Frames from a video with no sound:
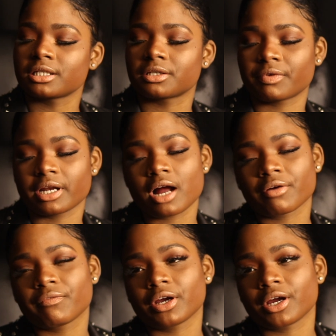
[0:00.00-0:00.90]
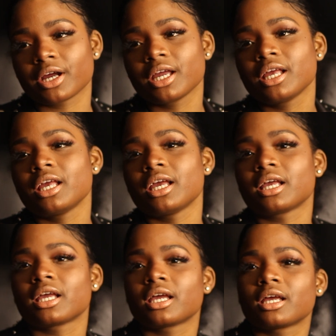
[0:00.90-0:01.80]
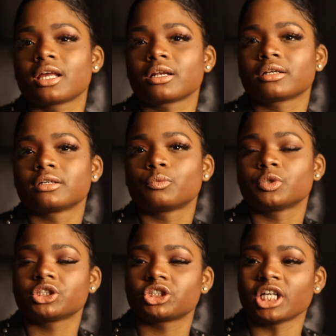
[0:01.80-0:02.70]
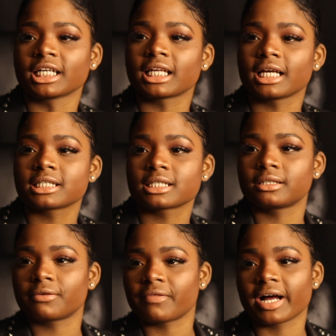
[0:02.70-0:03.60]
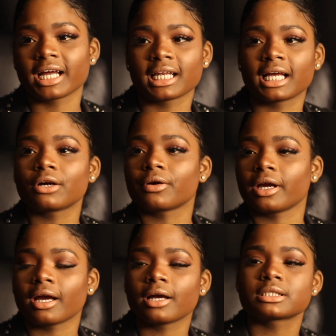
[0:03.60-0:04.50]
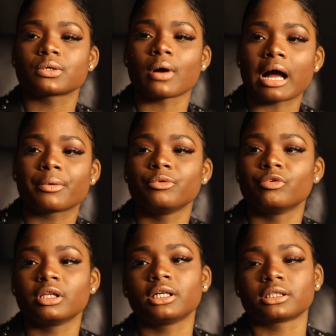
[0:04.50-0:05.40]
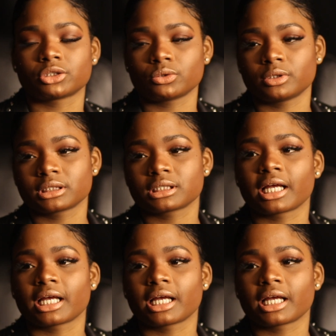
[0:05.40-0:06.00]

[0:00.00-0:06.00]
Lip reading: He's a videographer, and we're just trying to like solidify like, okay, so how are we really gonna do this?